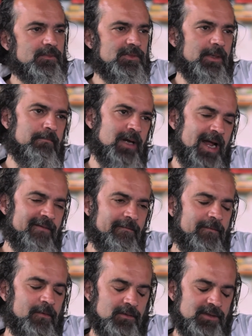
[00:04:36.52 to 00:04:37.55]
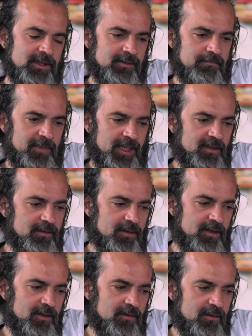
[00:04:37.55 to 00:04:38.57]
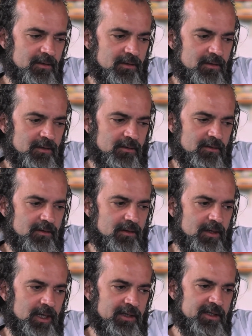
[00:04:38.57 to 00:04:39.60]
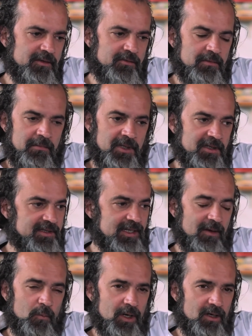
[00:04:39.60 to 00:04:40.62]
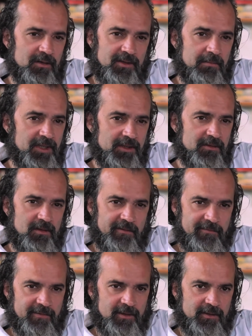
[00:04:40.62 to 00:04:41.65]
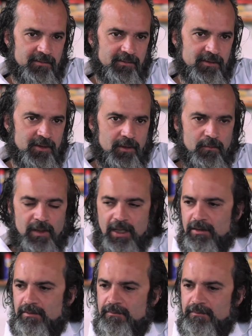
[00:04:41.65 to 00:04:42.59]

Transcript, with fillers: They blindfolded me and they took me somewhere in the middle of uh, nowhere